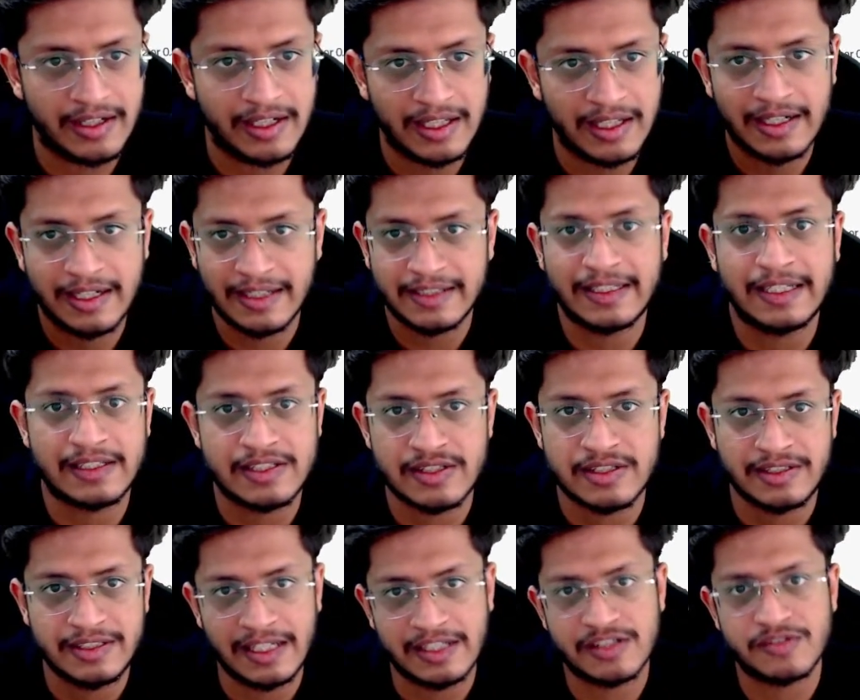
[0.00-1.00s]
Like
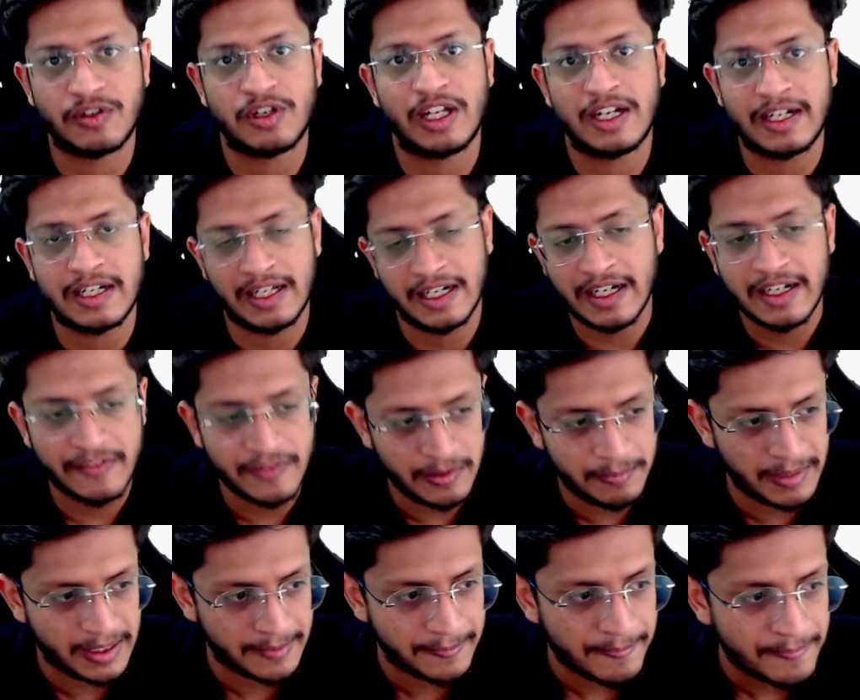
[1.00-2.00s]
that's what our target will
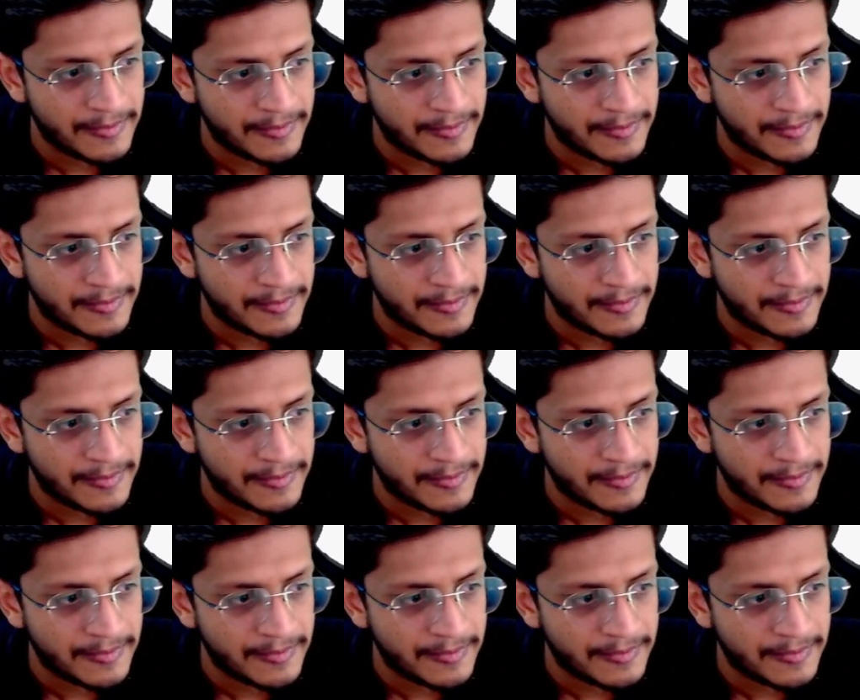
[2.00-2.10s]
be.